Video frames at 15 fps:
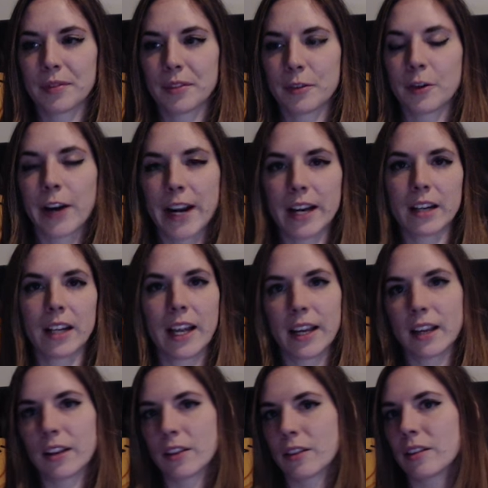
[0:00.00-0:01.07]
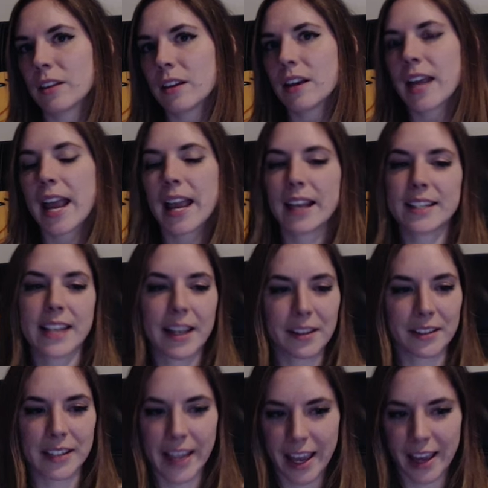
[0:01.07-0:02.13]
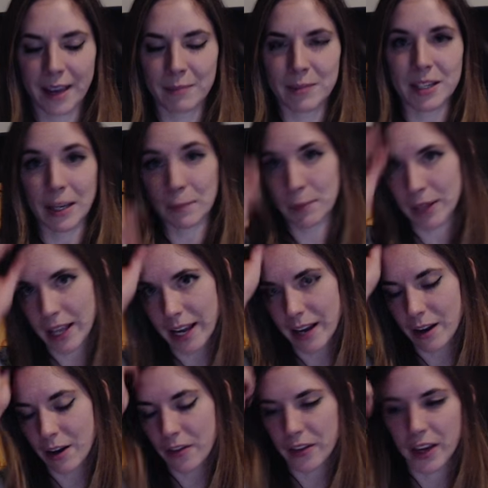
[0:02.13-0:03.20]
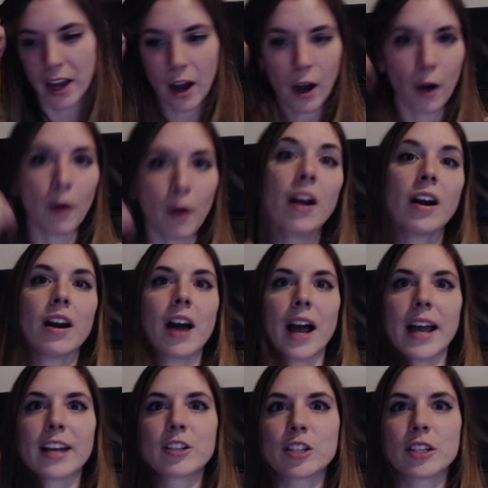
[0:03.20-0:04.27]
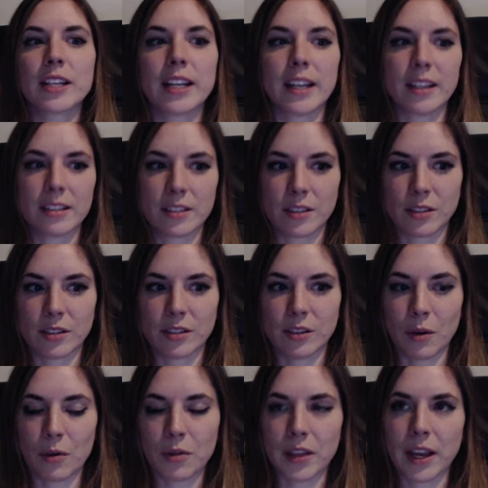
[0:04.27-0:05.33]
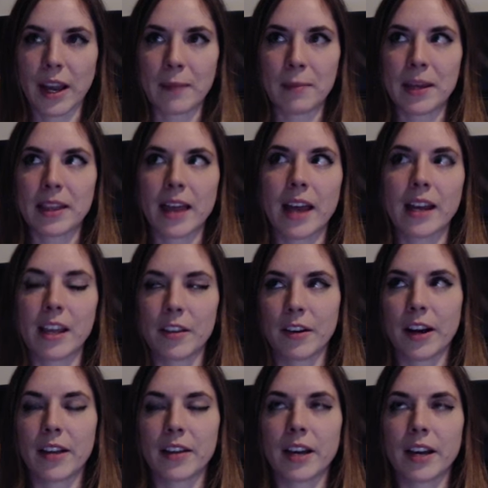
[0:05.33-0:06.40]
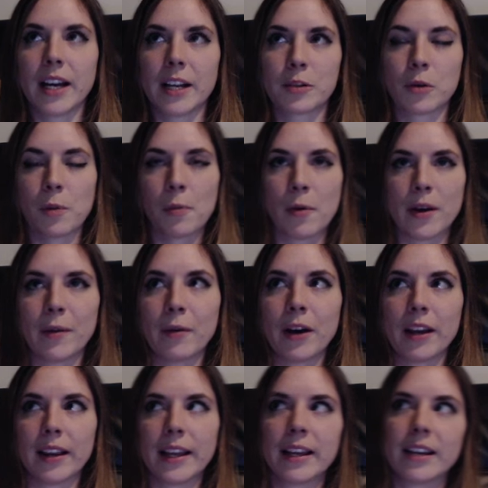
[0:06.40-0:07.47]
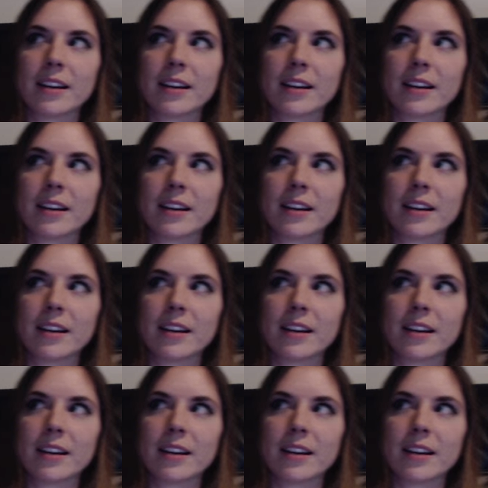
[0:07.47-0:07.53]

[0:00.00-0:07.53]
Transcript: Great like handheld games, like play on the go. I actually don't think I beat that either. I think I got to a point where I like